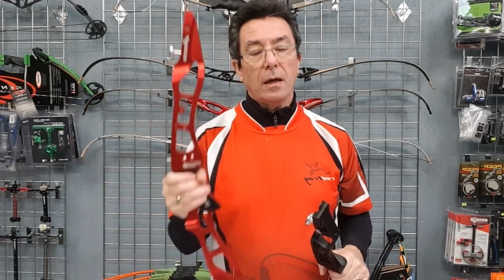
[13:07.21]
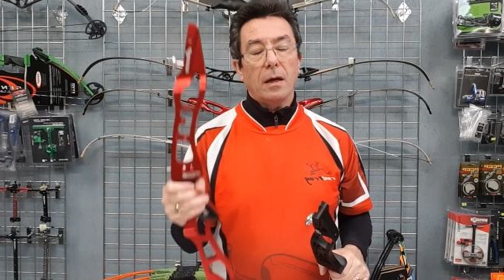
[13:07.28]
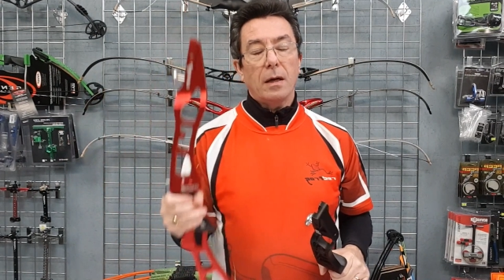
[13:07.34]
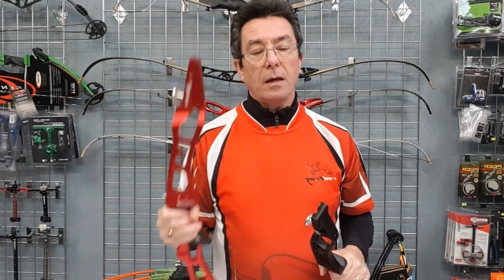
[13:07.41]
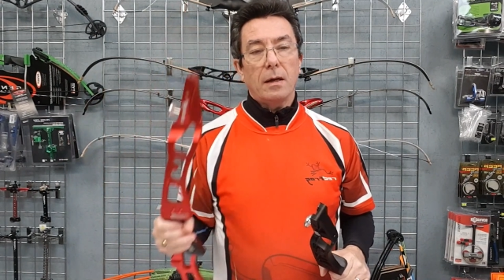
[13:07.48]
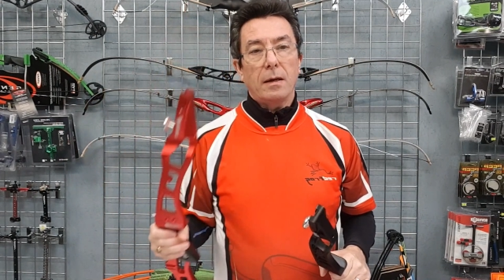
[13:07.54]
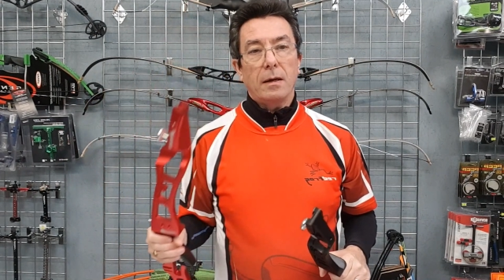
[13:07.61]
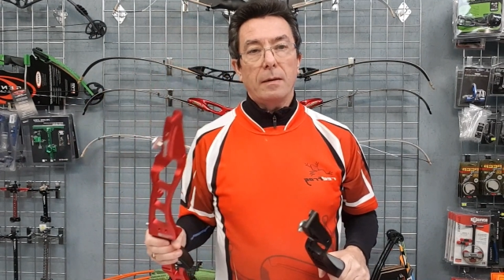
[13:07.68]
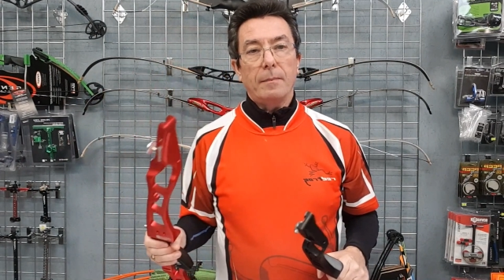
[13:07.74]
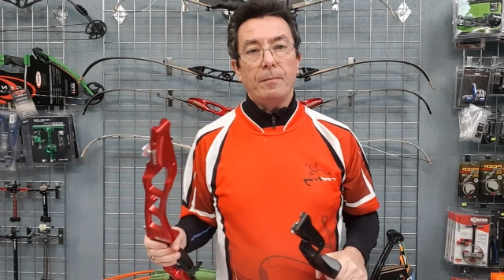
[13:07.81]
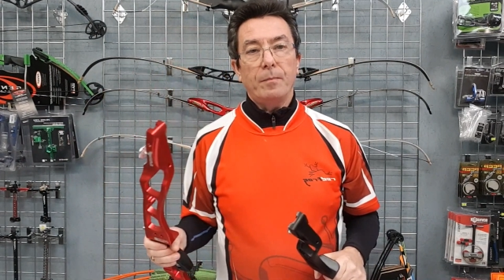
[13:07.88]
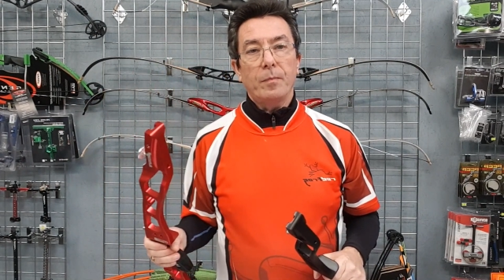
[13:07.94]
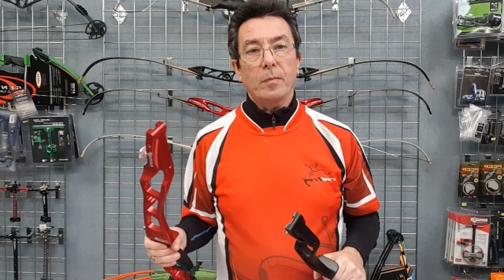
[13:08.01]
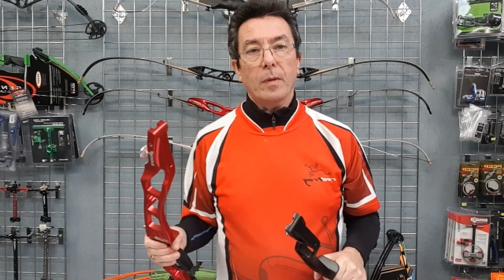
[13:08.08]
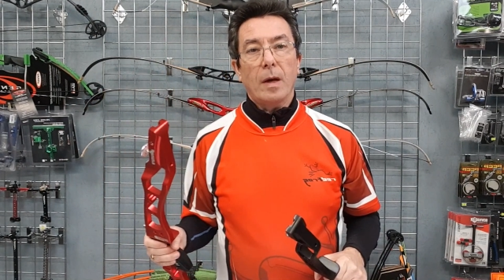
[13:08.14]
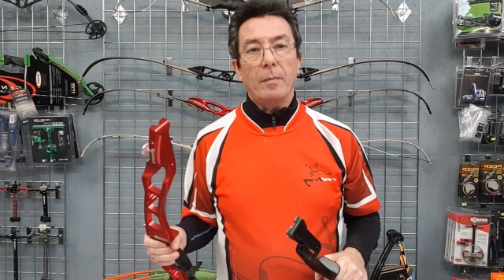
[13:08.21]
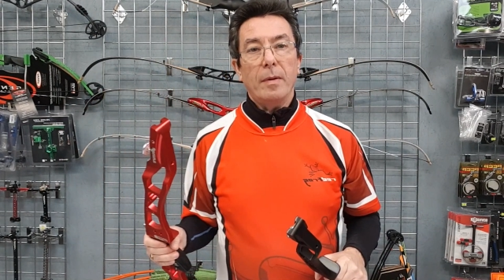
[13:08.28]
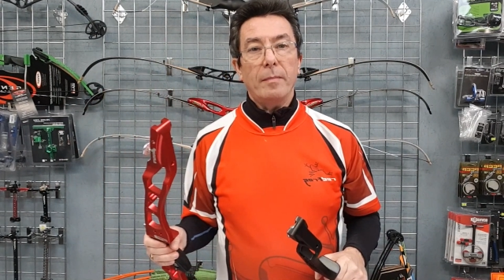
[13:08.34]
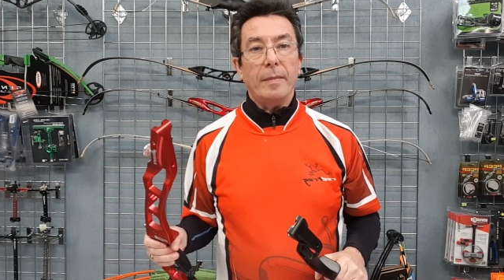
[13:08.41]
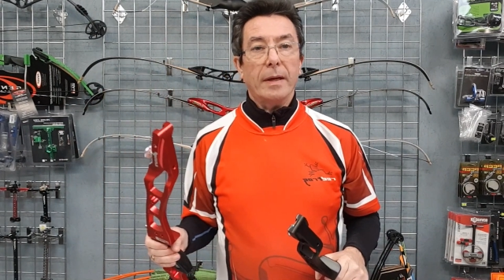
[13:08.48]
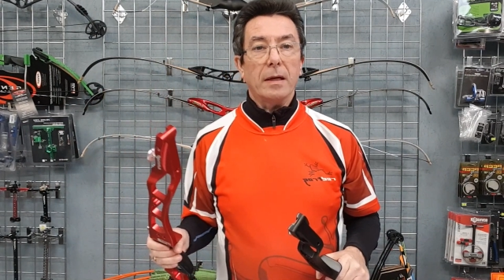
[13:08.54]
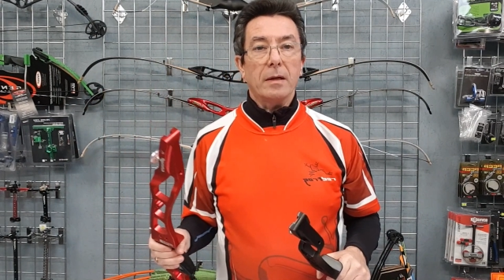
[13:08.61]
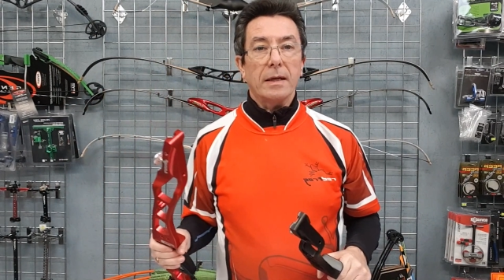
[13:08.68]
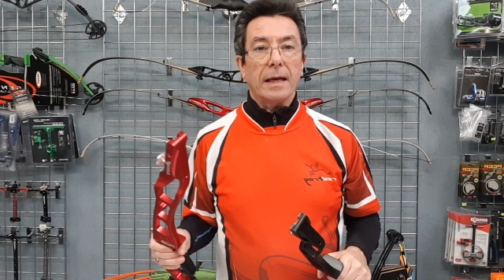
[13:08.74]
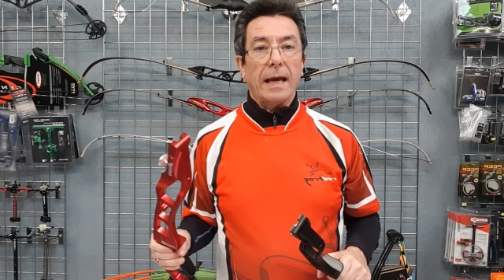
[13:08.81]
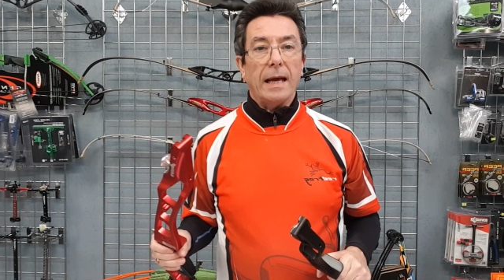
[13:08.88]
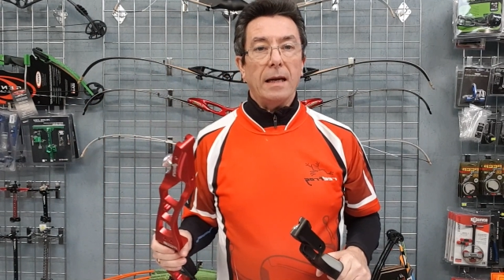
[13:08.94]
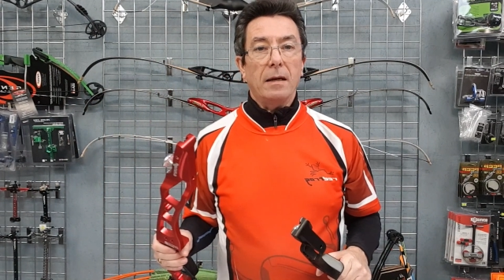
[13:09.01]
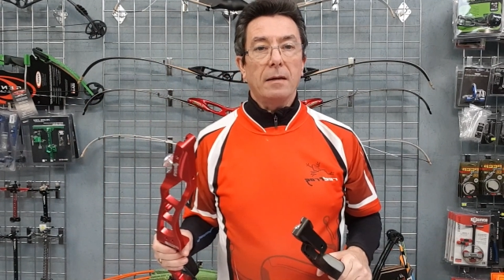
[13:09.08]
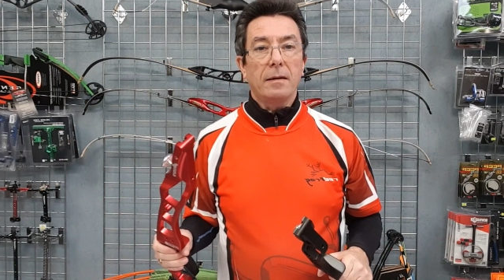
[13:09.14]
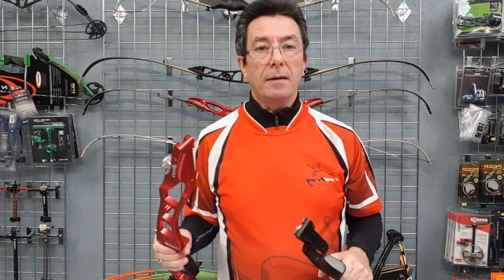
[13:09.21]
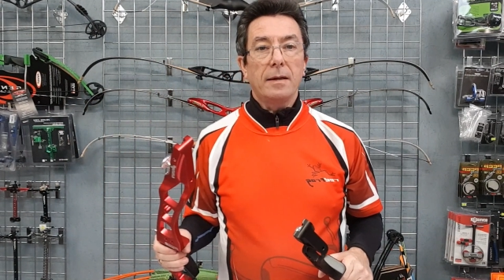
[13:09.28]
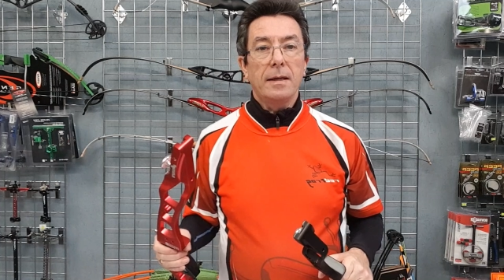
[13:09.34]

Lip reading: a bit bigger again.